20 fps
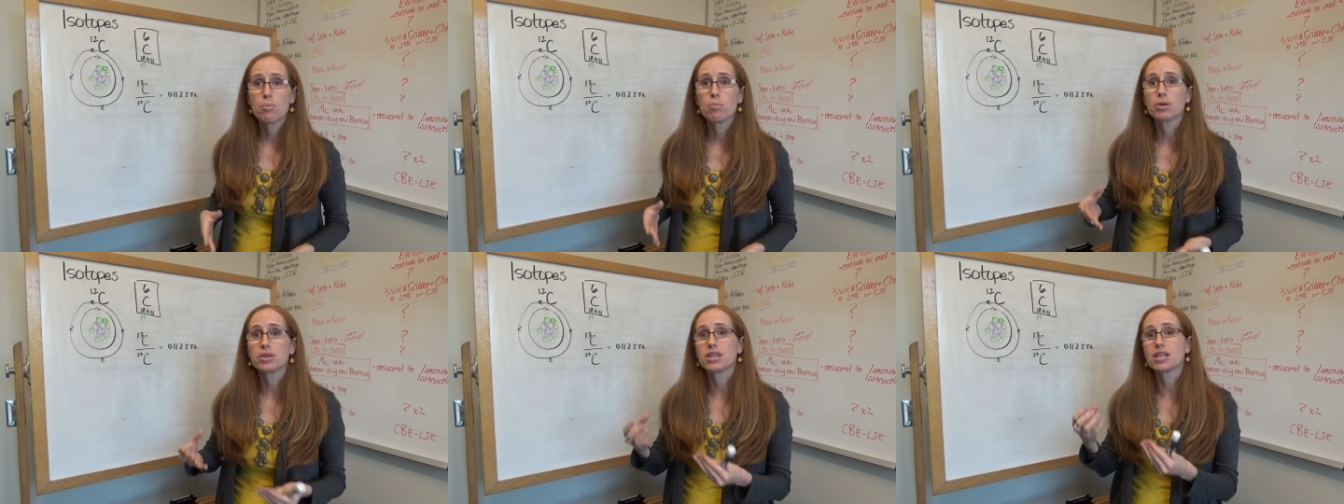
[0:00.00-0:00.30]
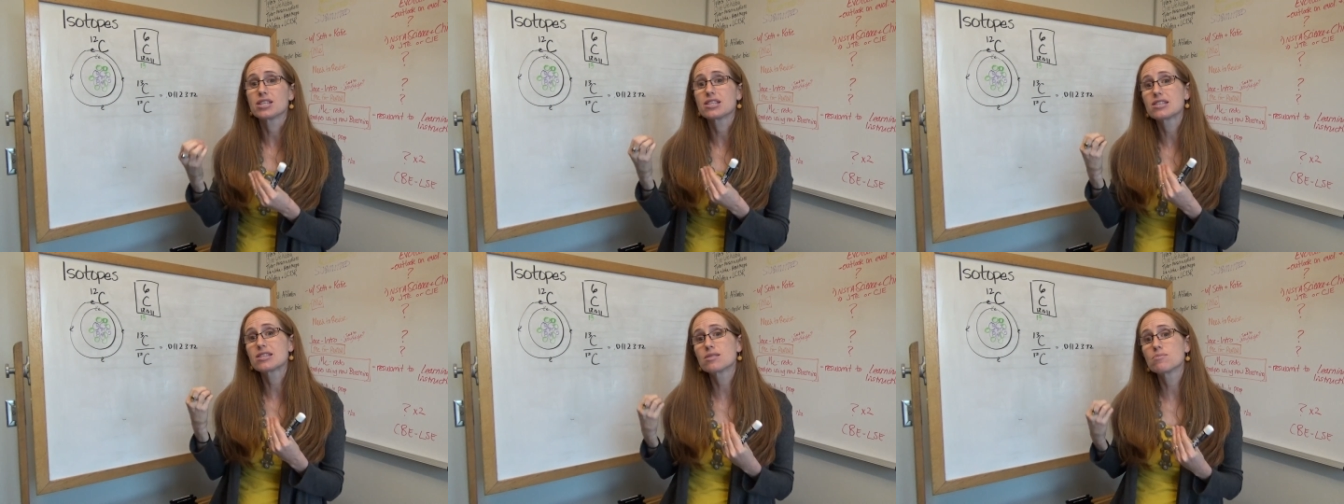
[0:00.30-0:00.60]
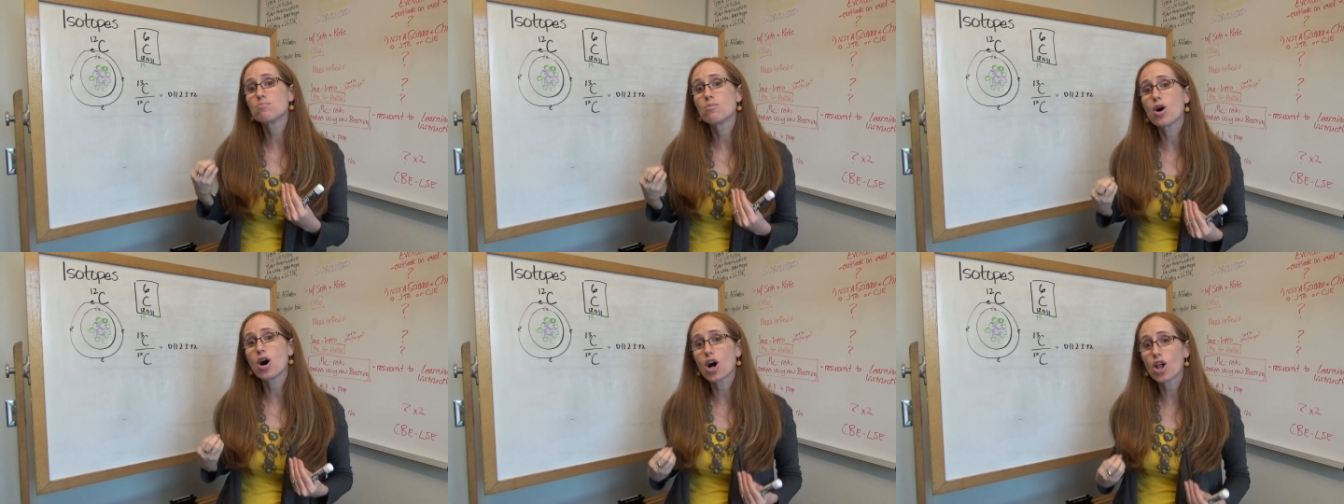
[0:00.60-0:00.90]
But the
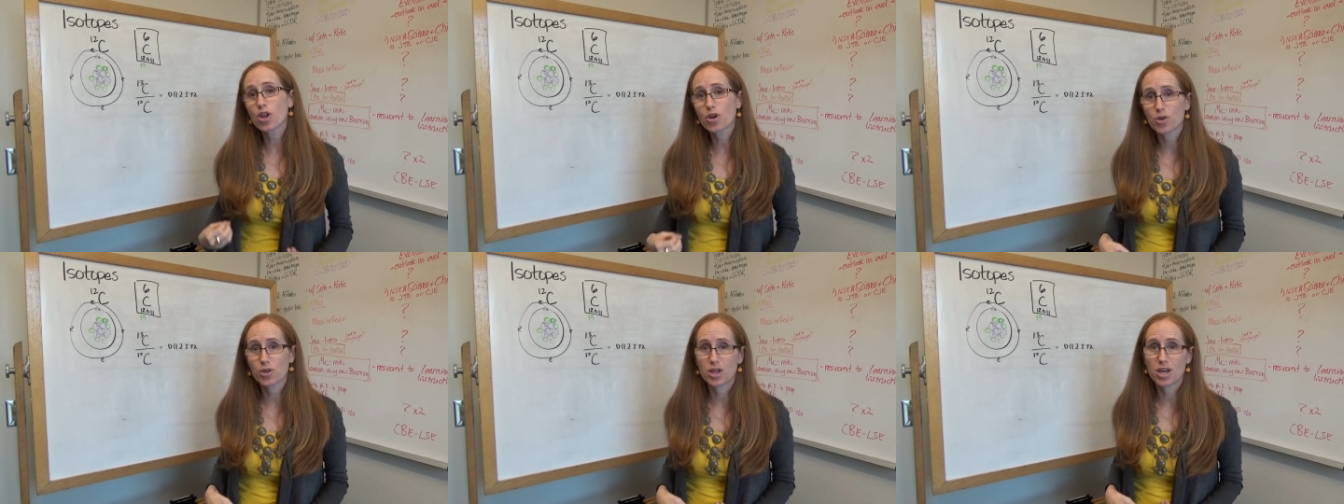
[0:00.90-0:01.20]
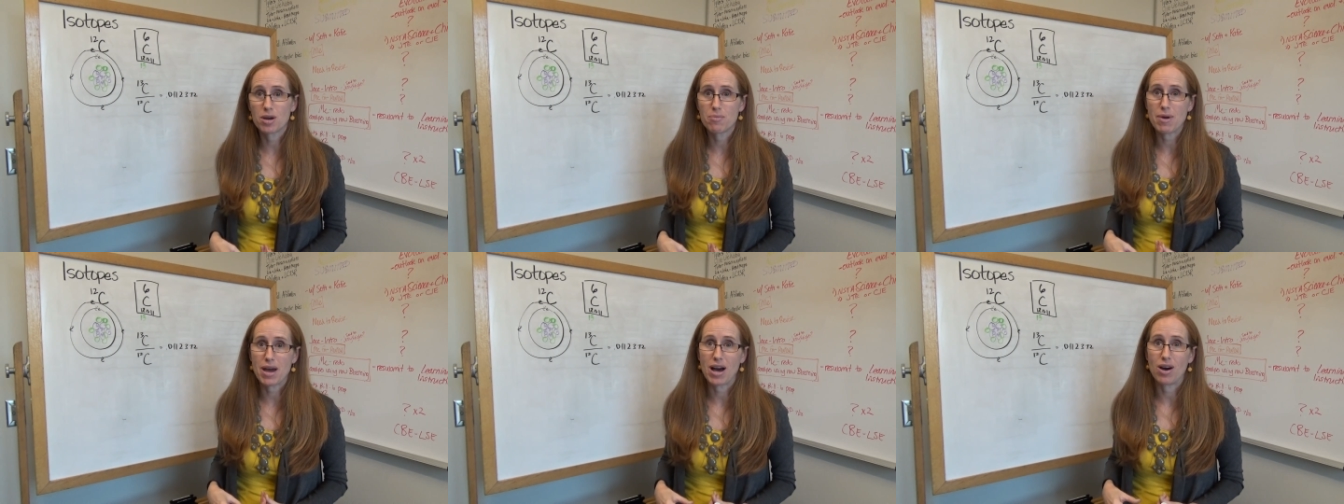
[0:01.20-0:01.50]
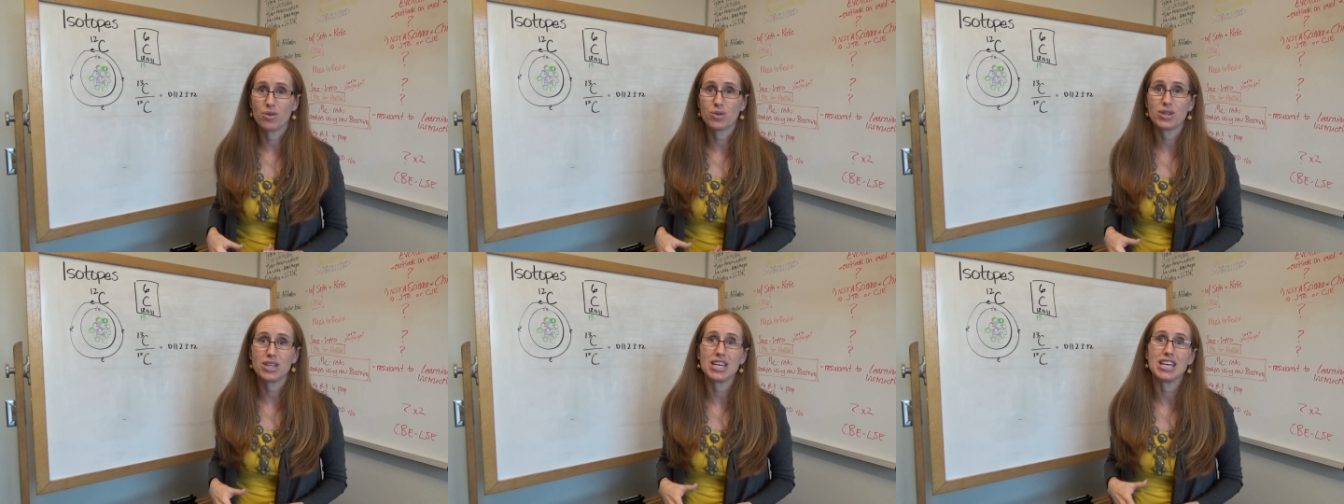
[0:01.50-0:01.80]
smaller the
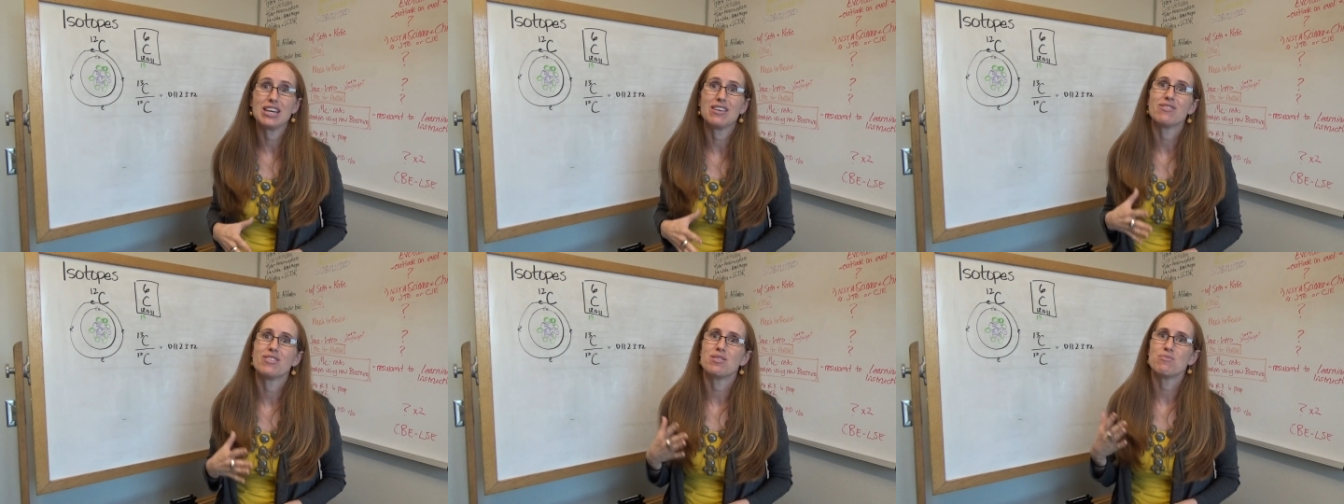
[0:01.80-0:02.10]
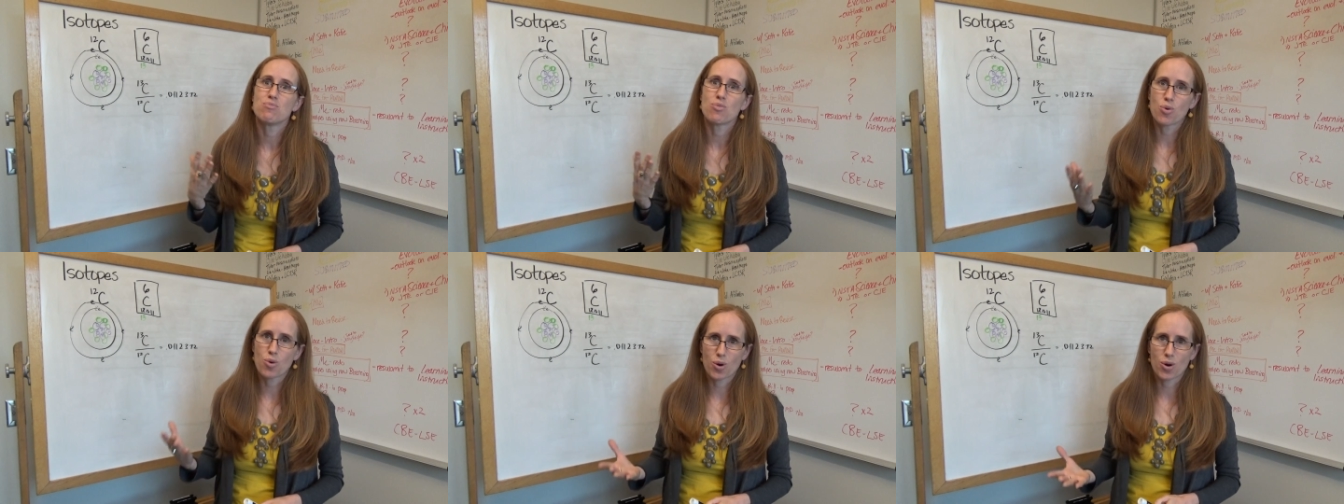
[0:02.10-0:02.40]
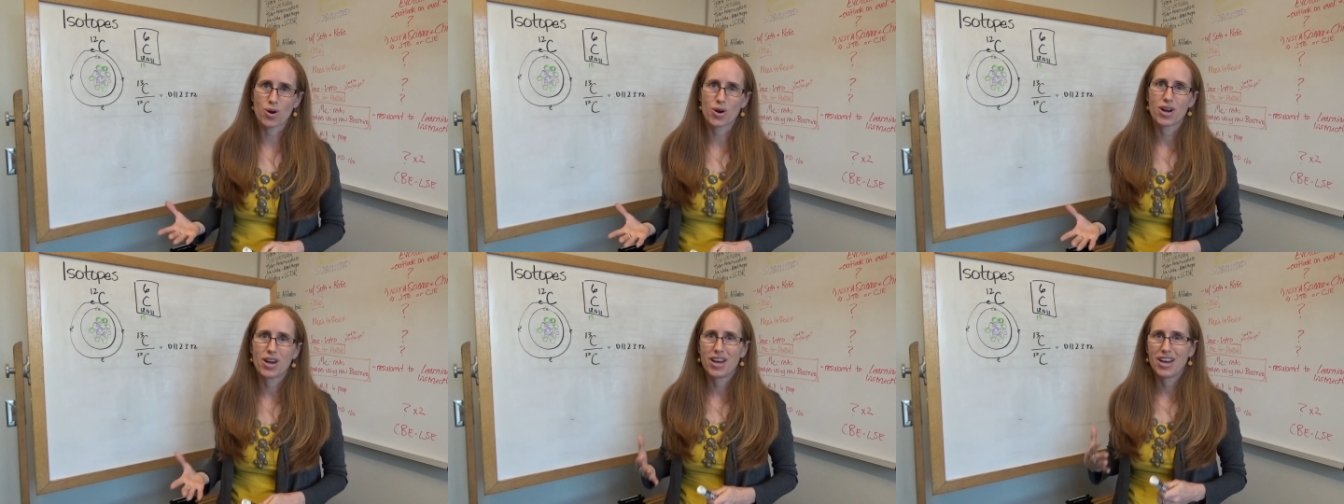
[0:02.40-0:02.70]
amount, the even
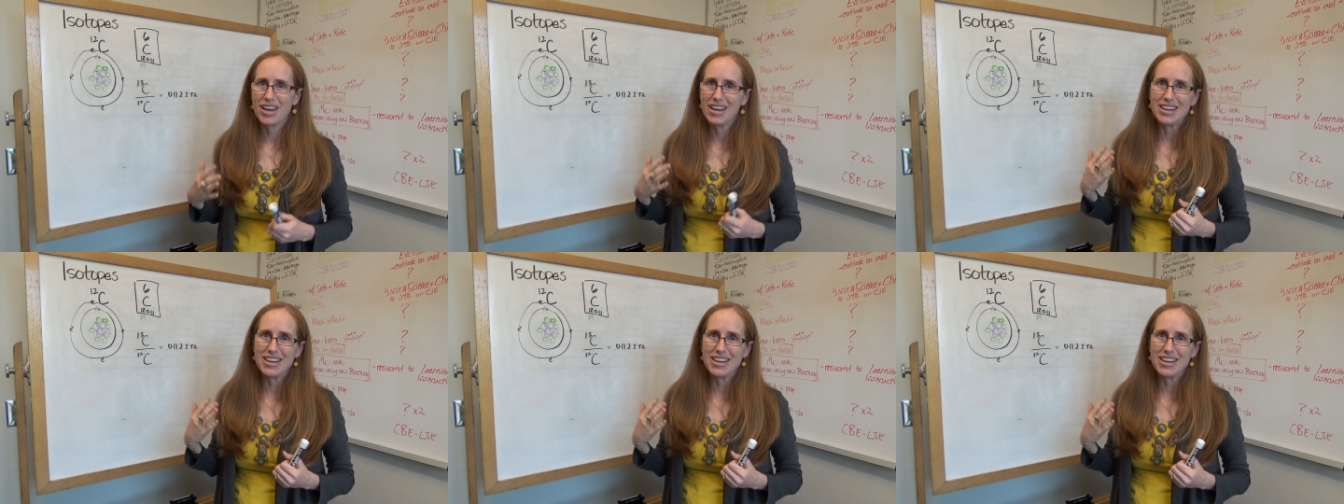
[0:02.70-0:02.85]
more